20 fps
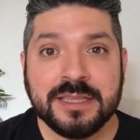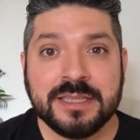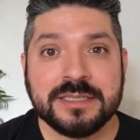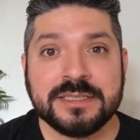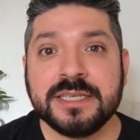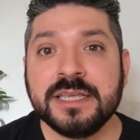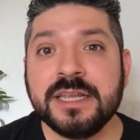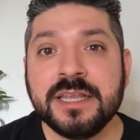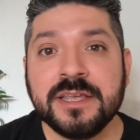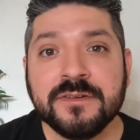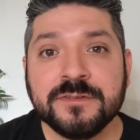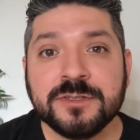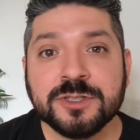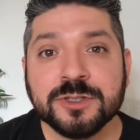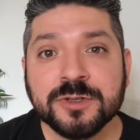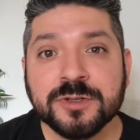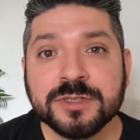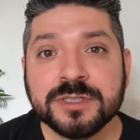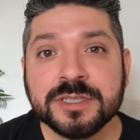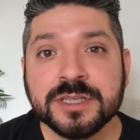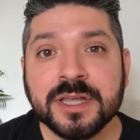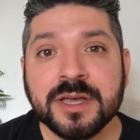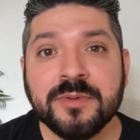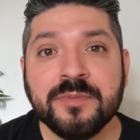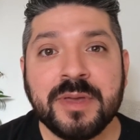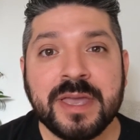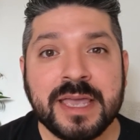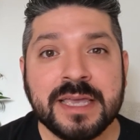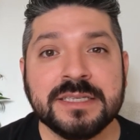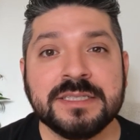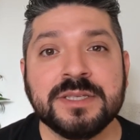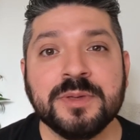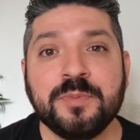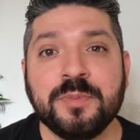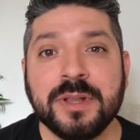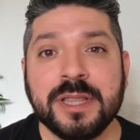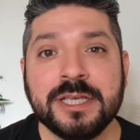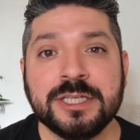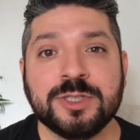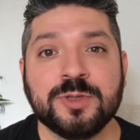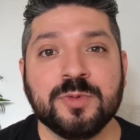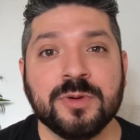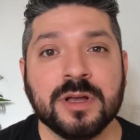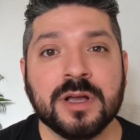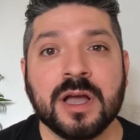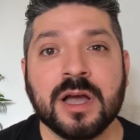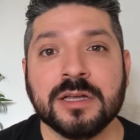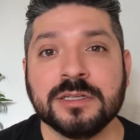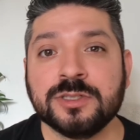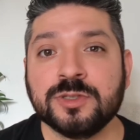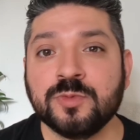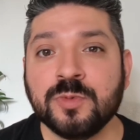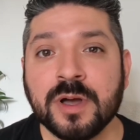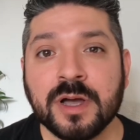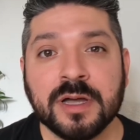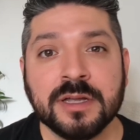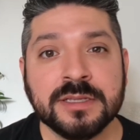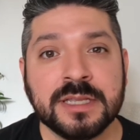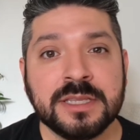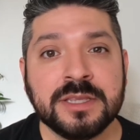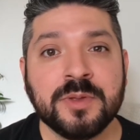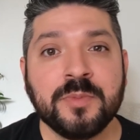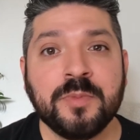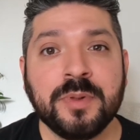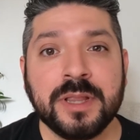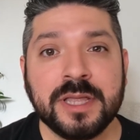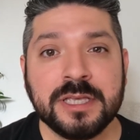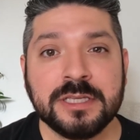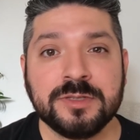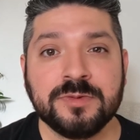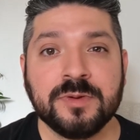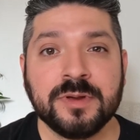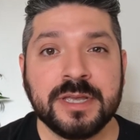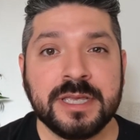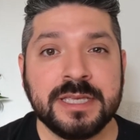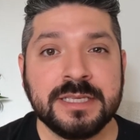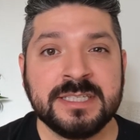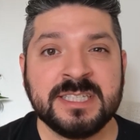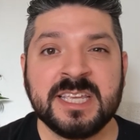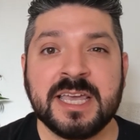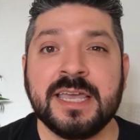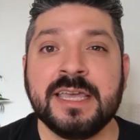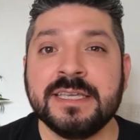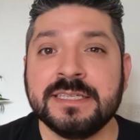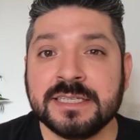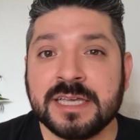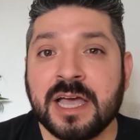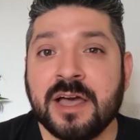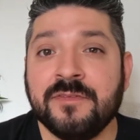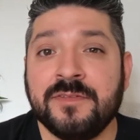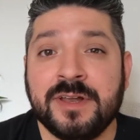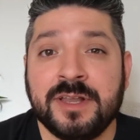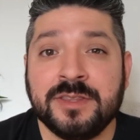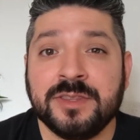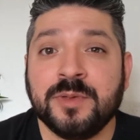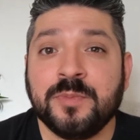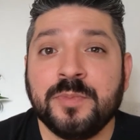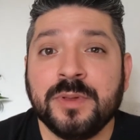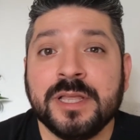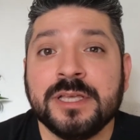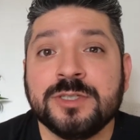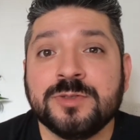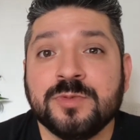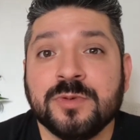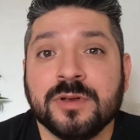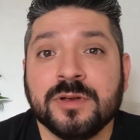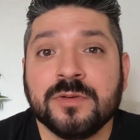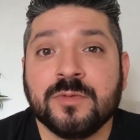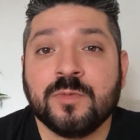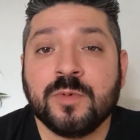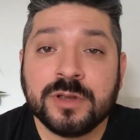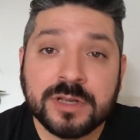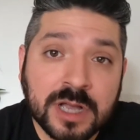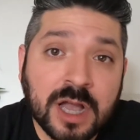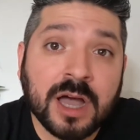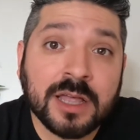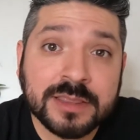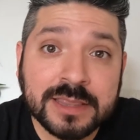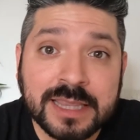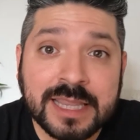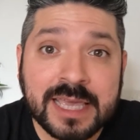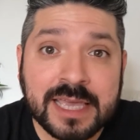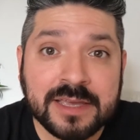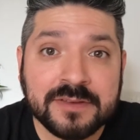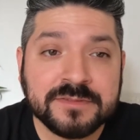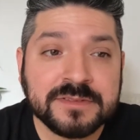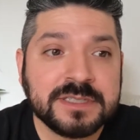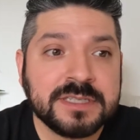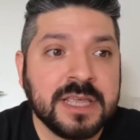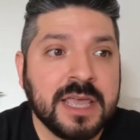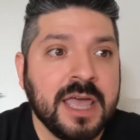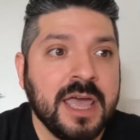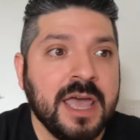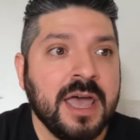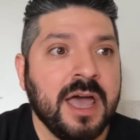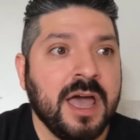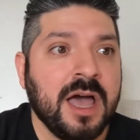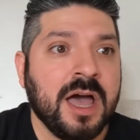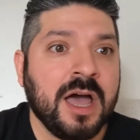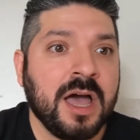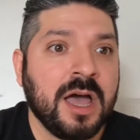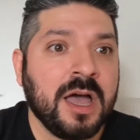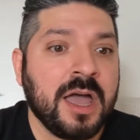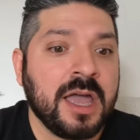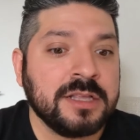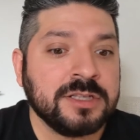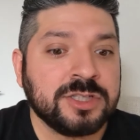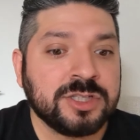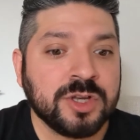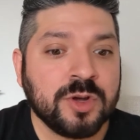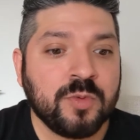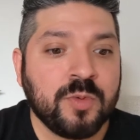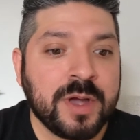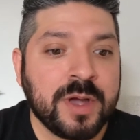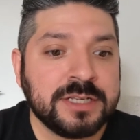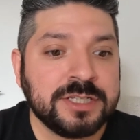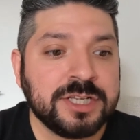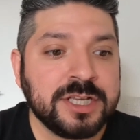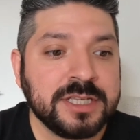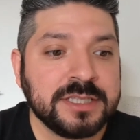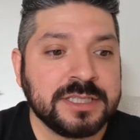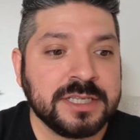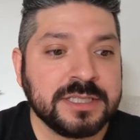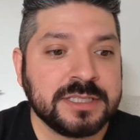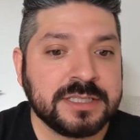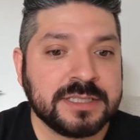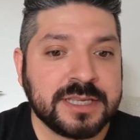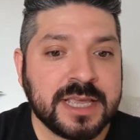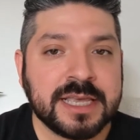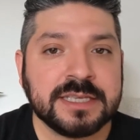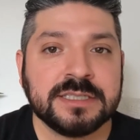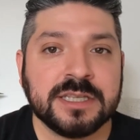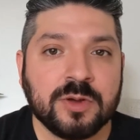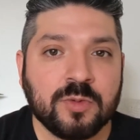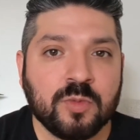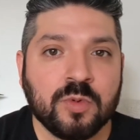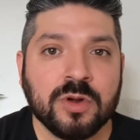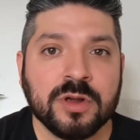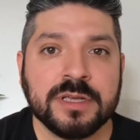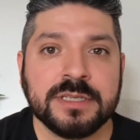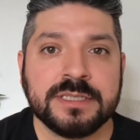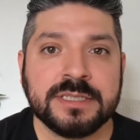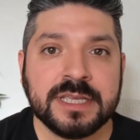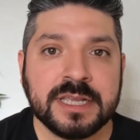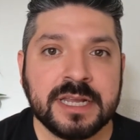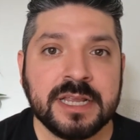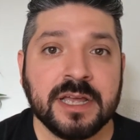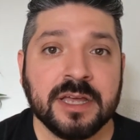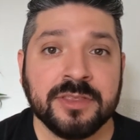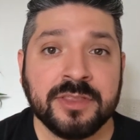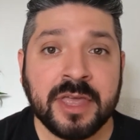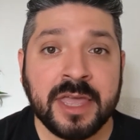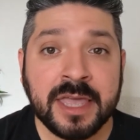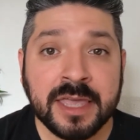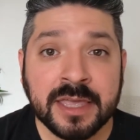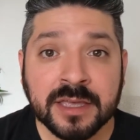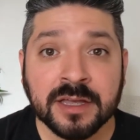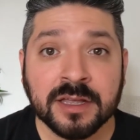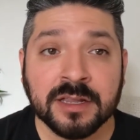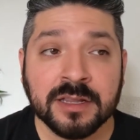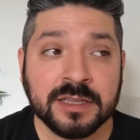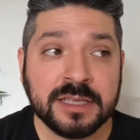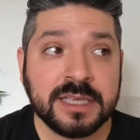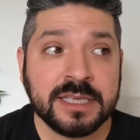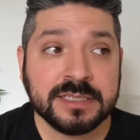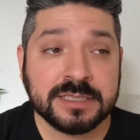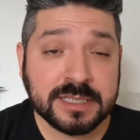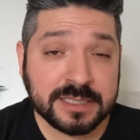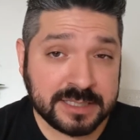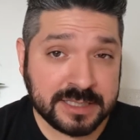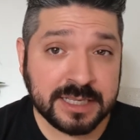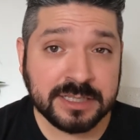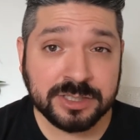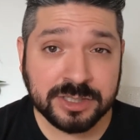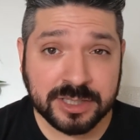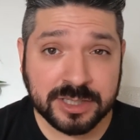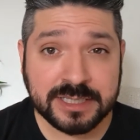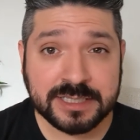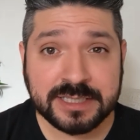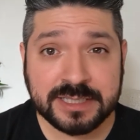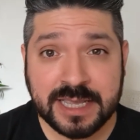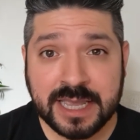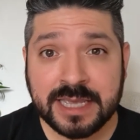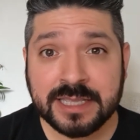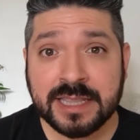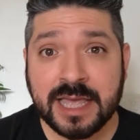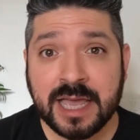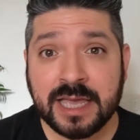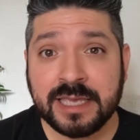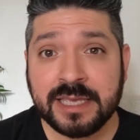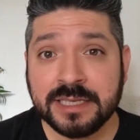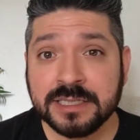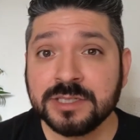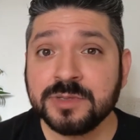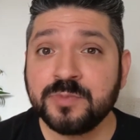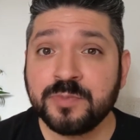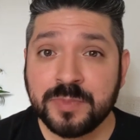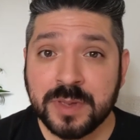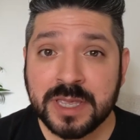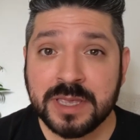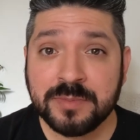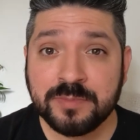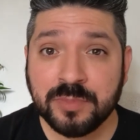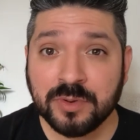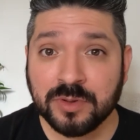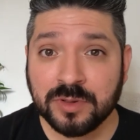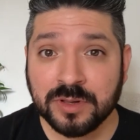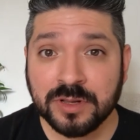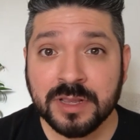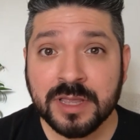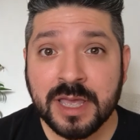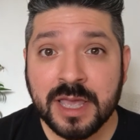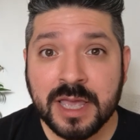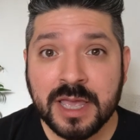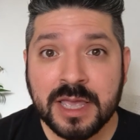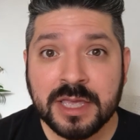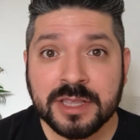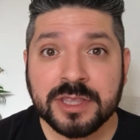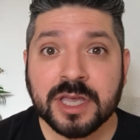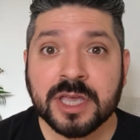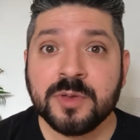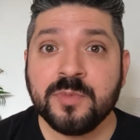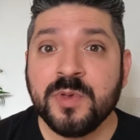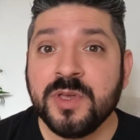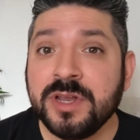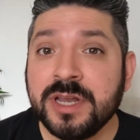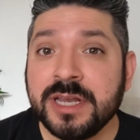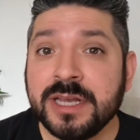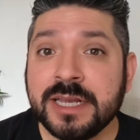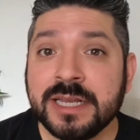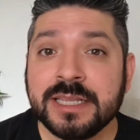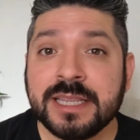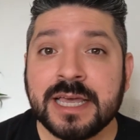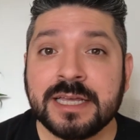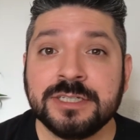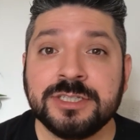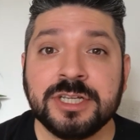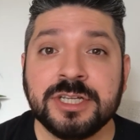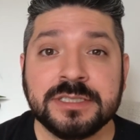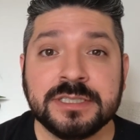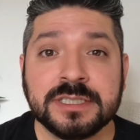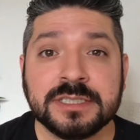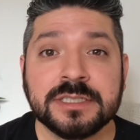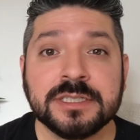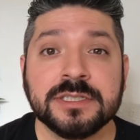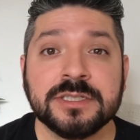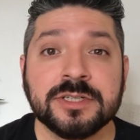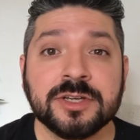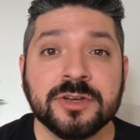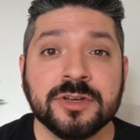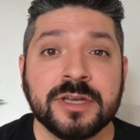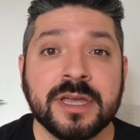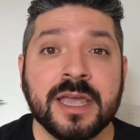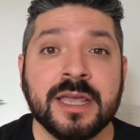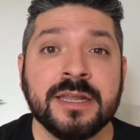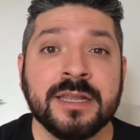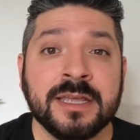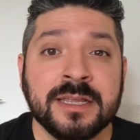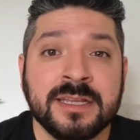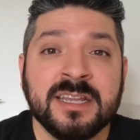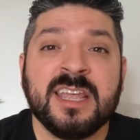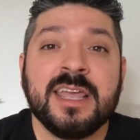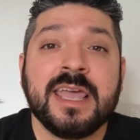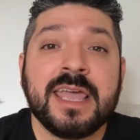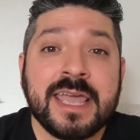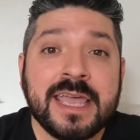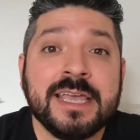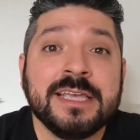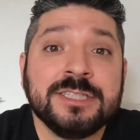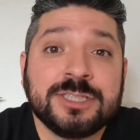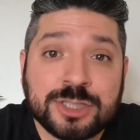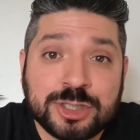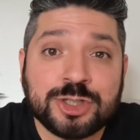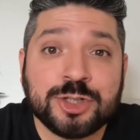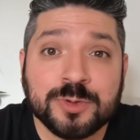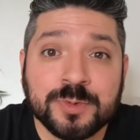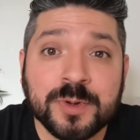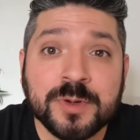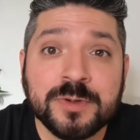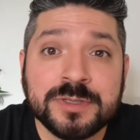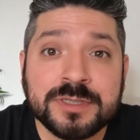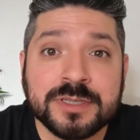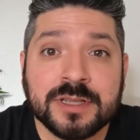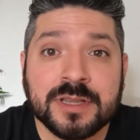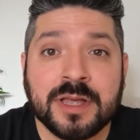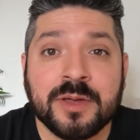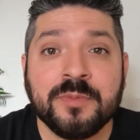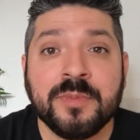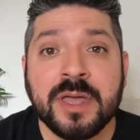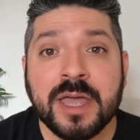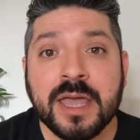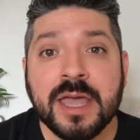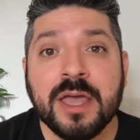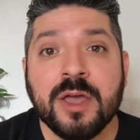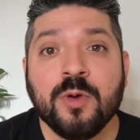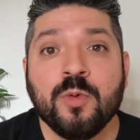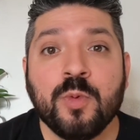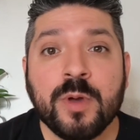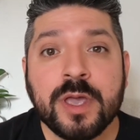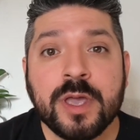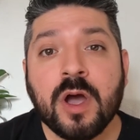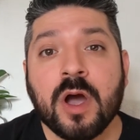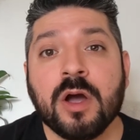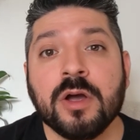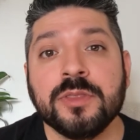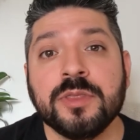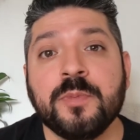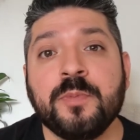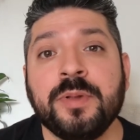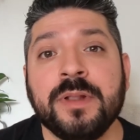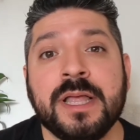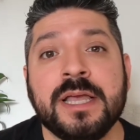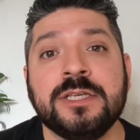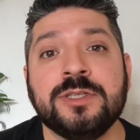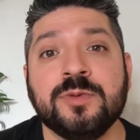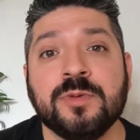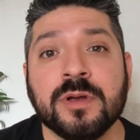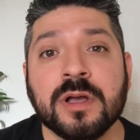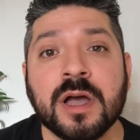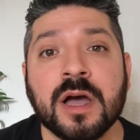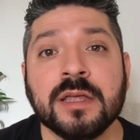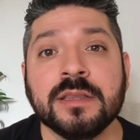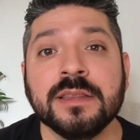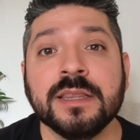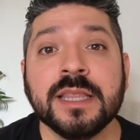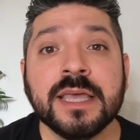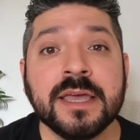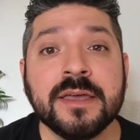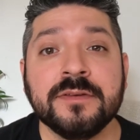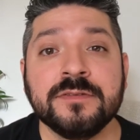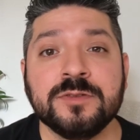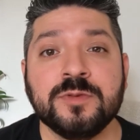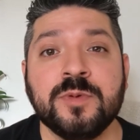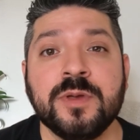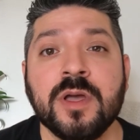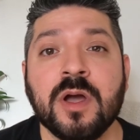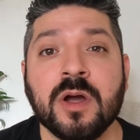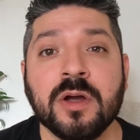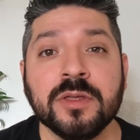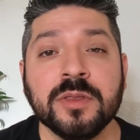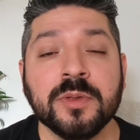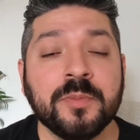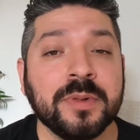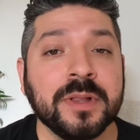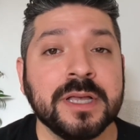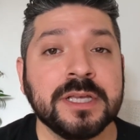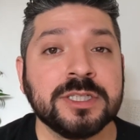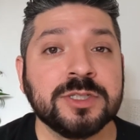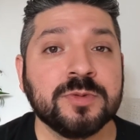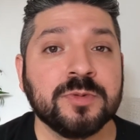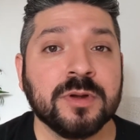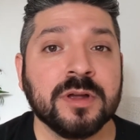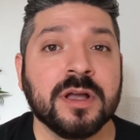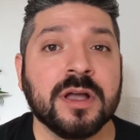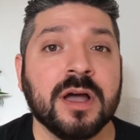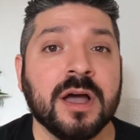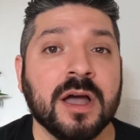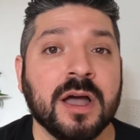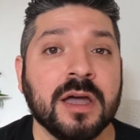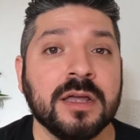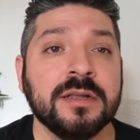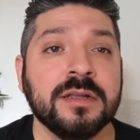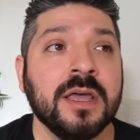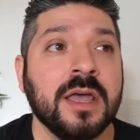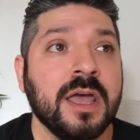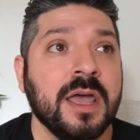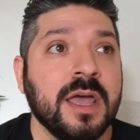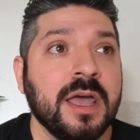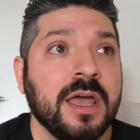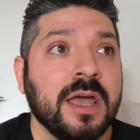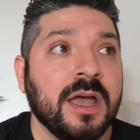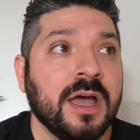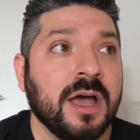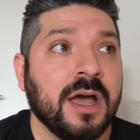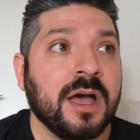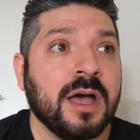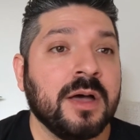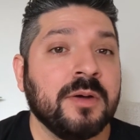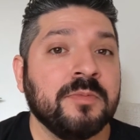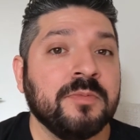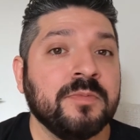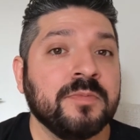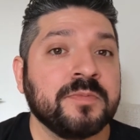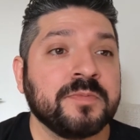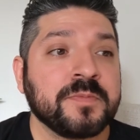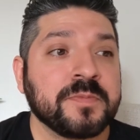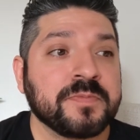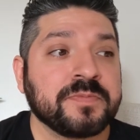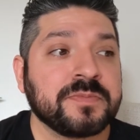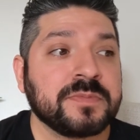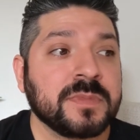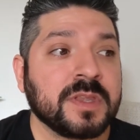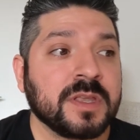The city of Jerusalem is the place where God dwelled and the place where he set his covenant, the place where, where God lives. Uh, and so when Jesus says that we're a city on the hill, he's essentially saying that his people, the community that Jesus is creating, is Jerusalem. We are the place where God lives. We are the place where God, um,